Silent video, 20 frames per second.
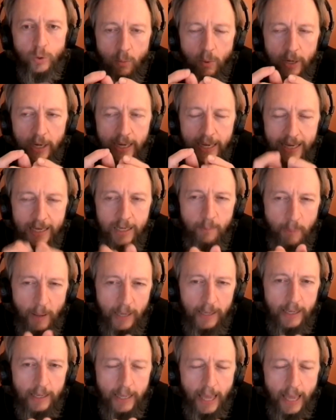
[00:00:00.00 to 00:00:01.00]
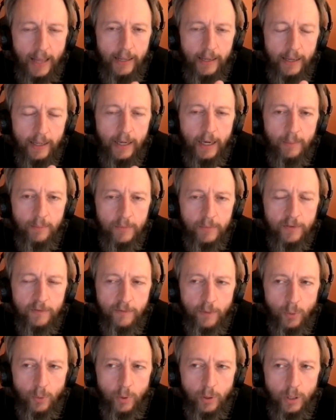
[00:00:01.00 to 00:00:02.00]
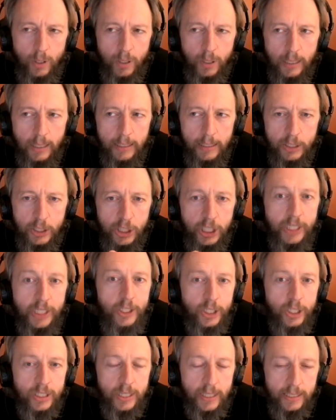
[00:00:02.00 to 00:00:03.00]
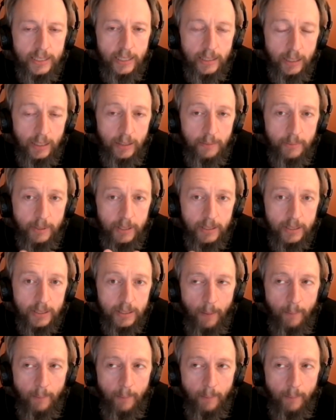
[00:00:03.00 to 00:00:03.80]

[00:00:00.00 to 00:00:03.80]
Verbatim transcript: When an independent candidate comes forward, it changes things a little bit.